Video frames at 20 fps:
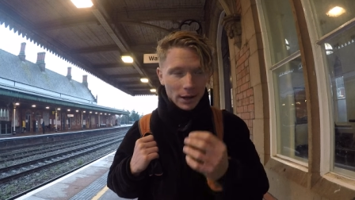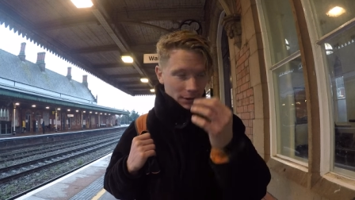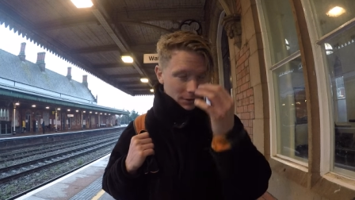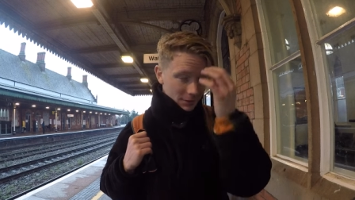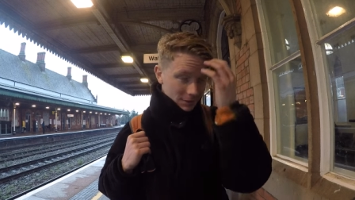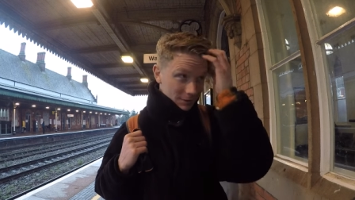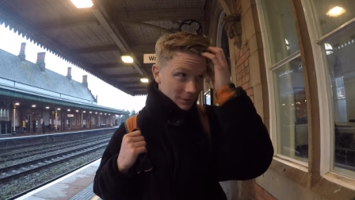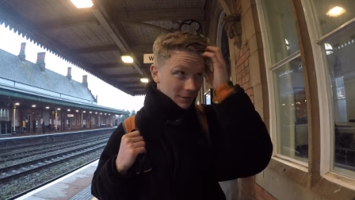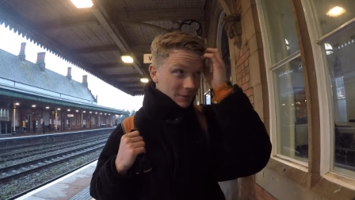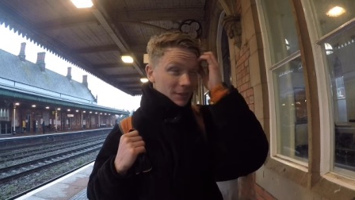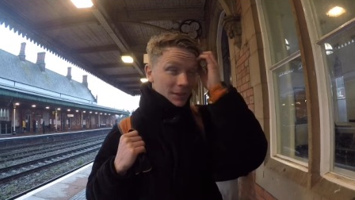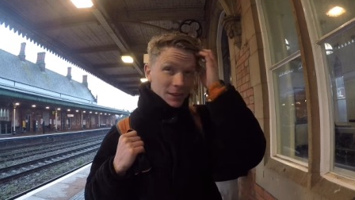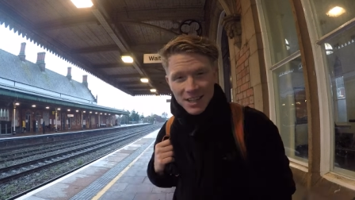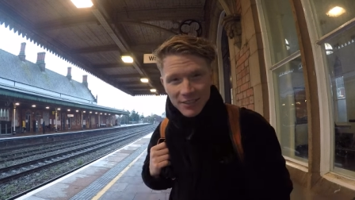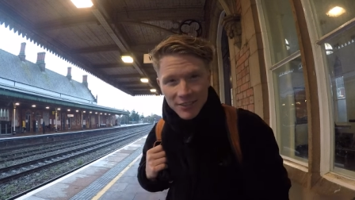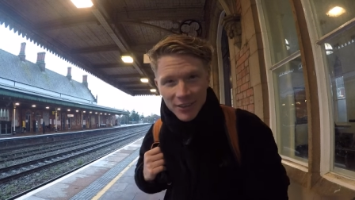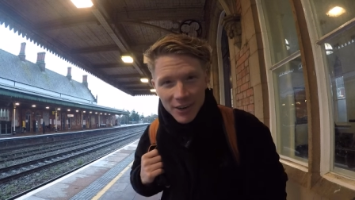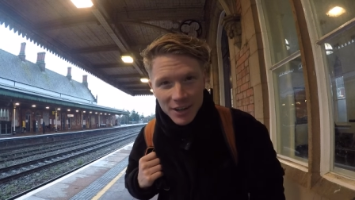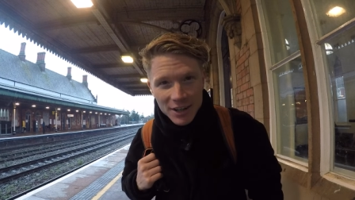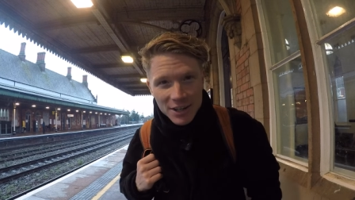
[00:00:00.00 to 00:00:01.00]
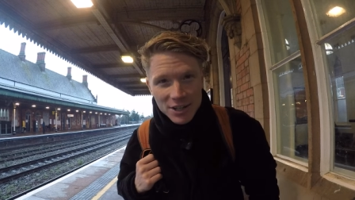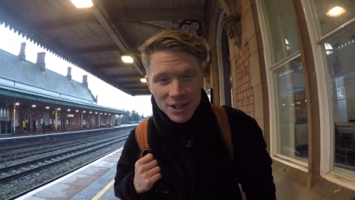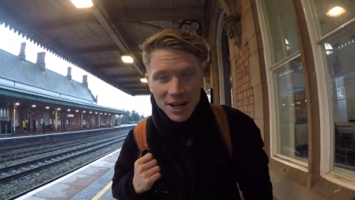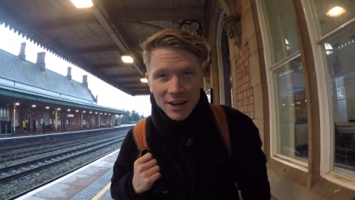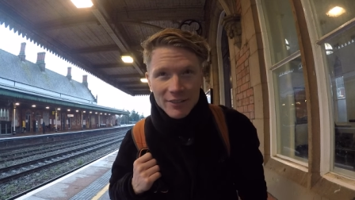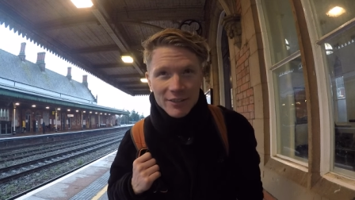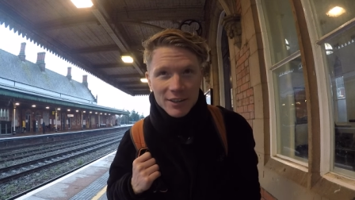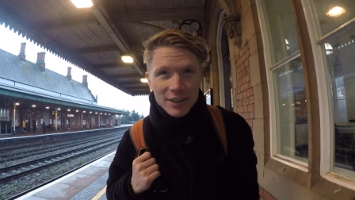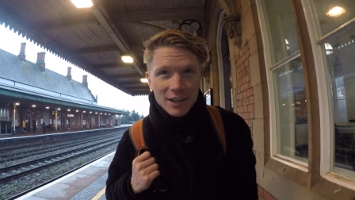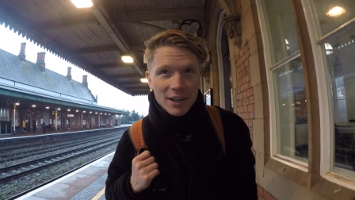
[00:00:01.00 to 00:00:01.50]
I guess that's the advantage to
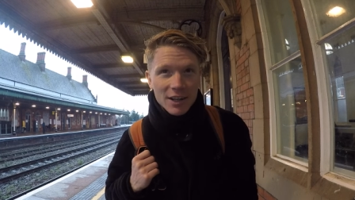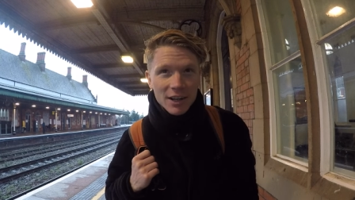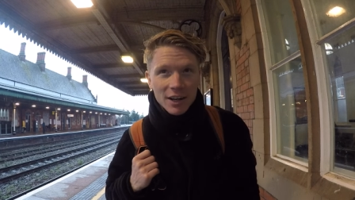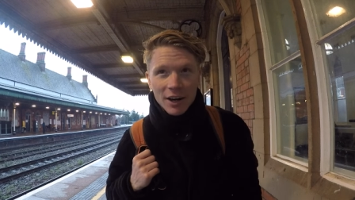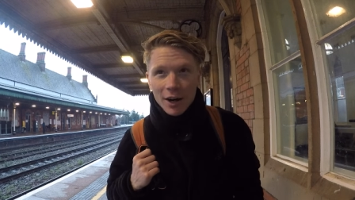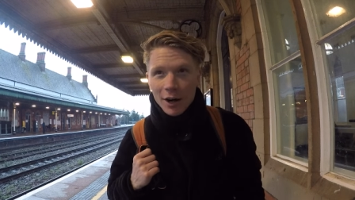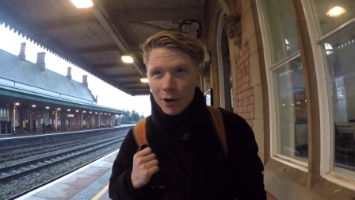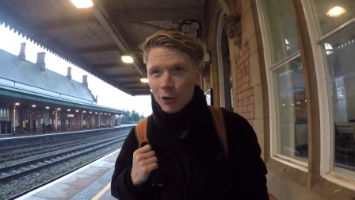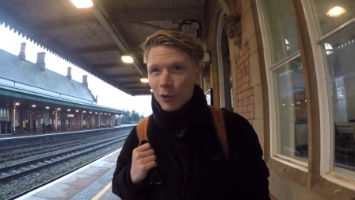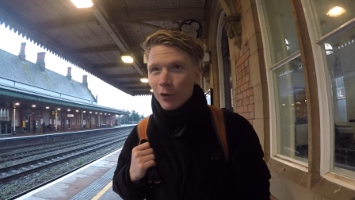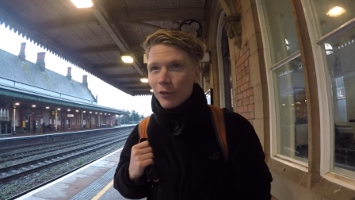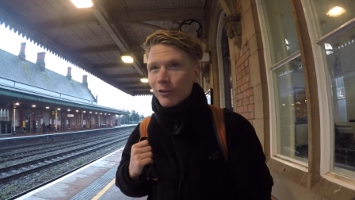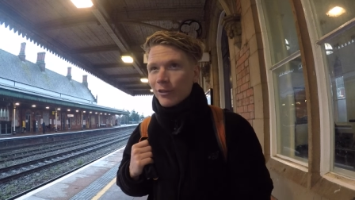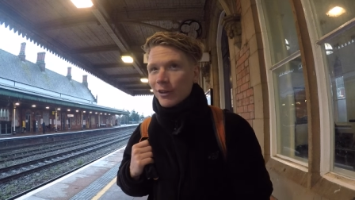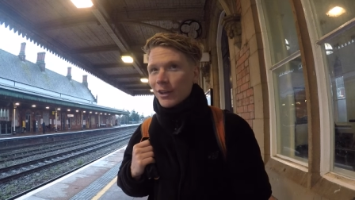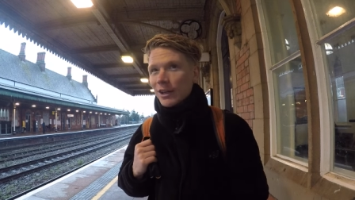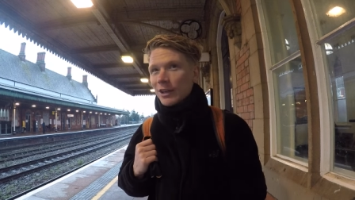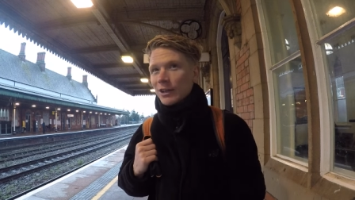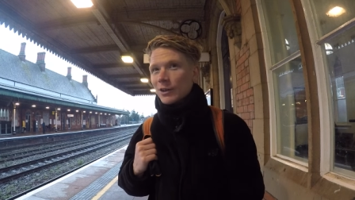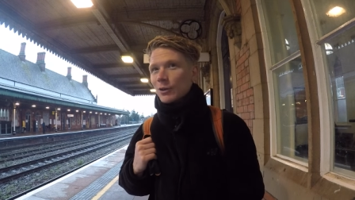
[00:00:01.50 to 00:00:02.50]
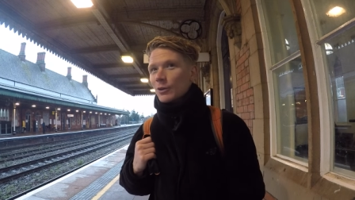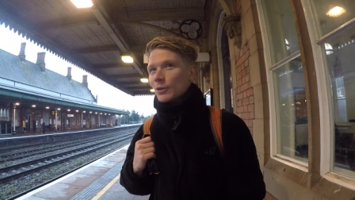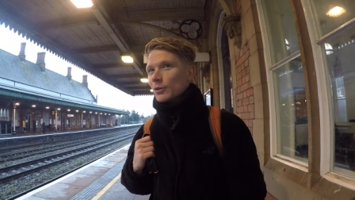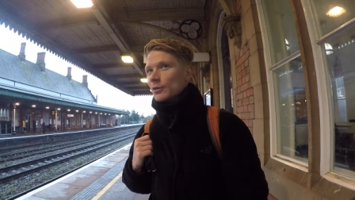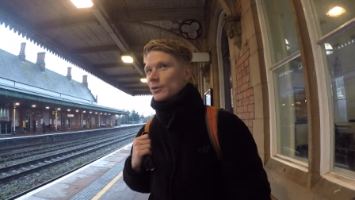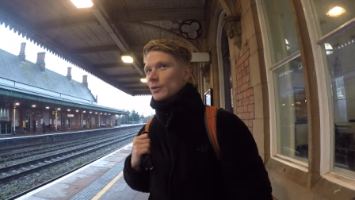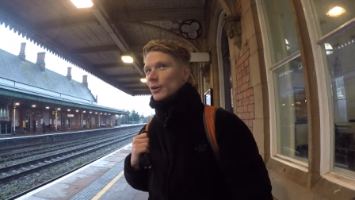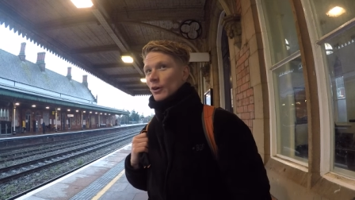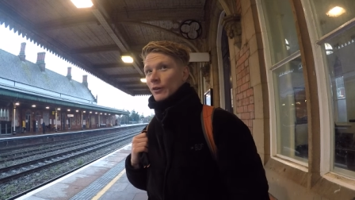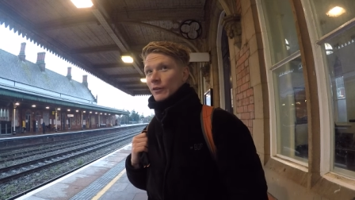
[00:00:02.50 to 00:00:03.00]
having a car or a vehicle
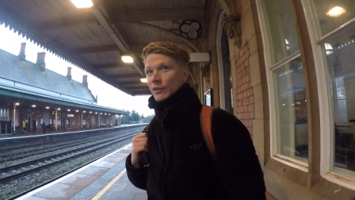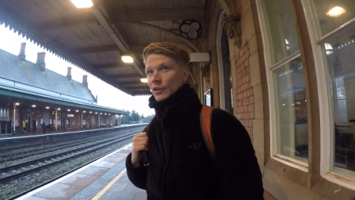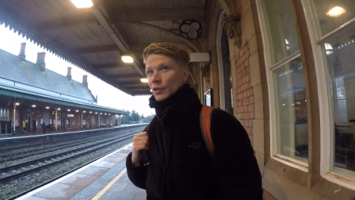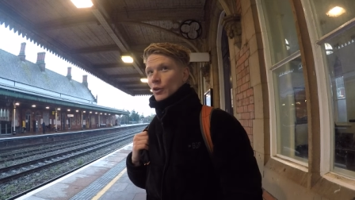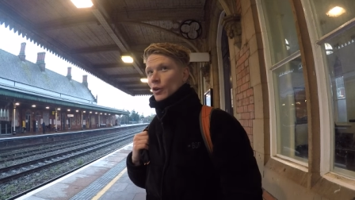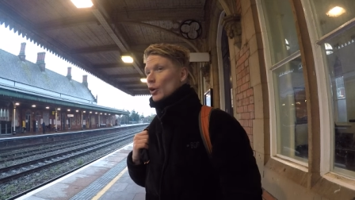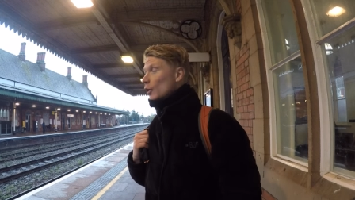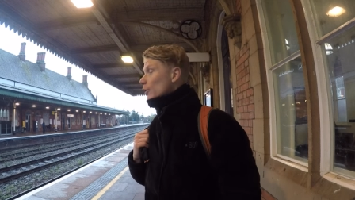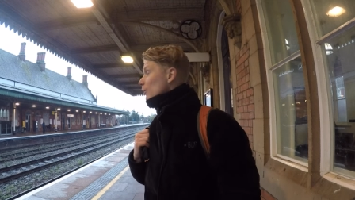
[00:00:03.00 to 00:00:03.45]
of your own.